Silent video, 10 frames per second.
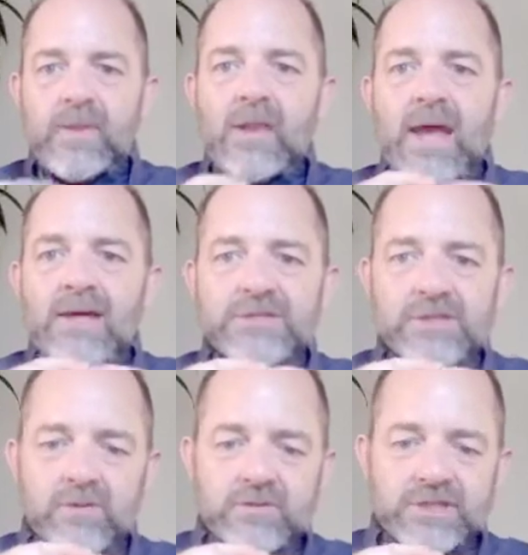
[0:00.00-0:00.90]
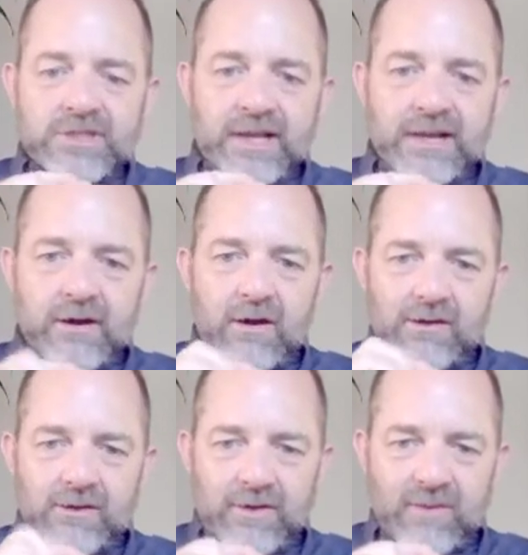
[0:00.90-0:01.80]
And so just like in a
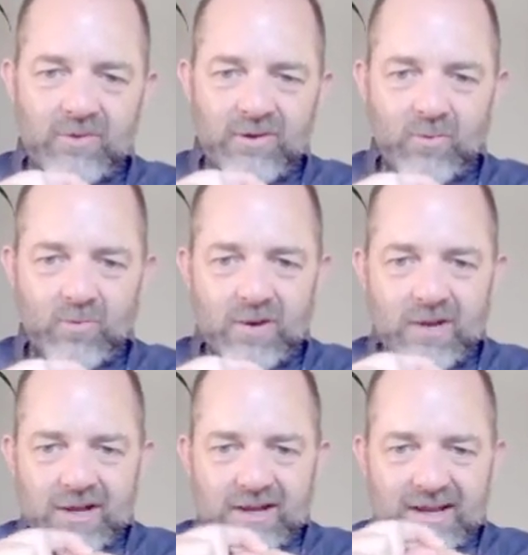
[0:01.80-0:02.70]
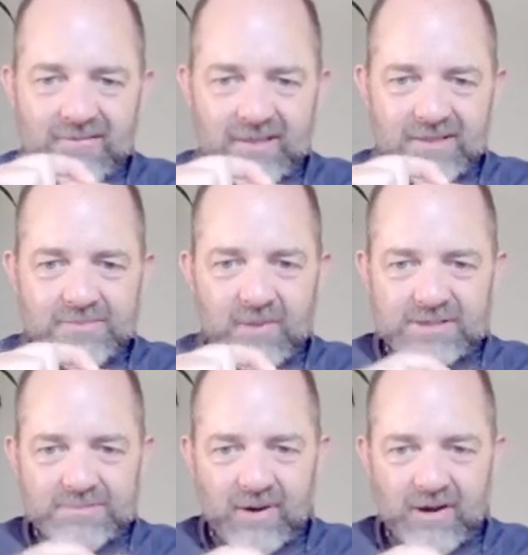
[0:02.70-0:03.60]
hologram where even the
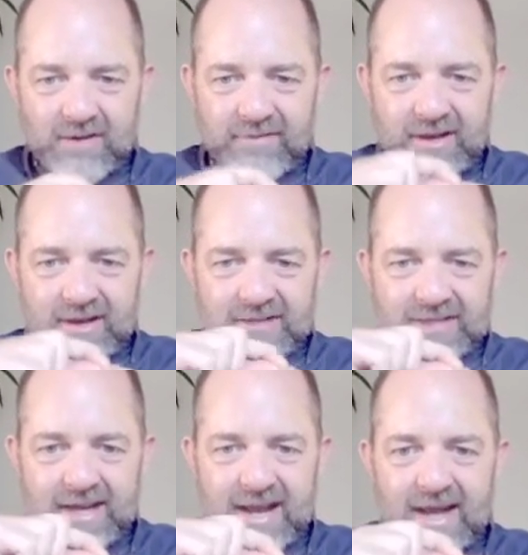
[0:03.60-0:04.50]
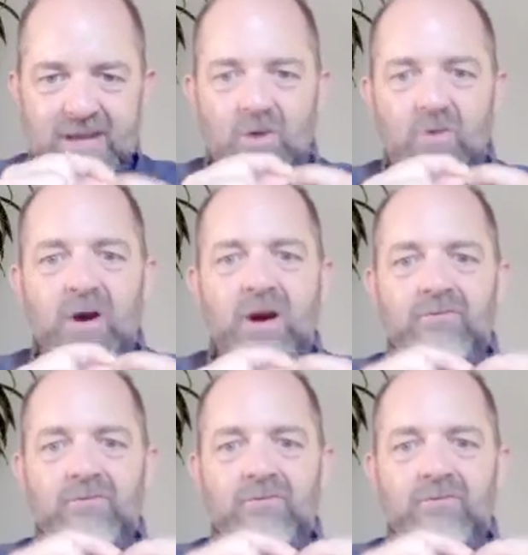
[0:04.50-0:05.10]
smallest part of it is an echo of the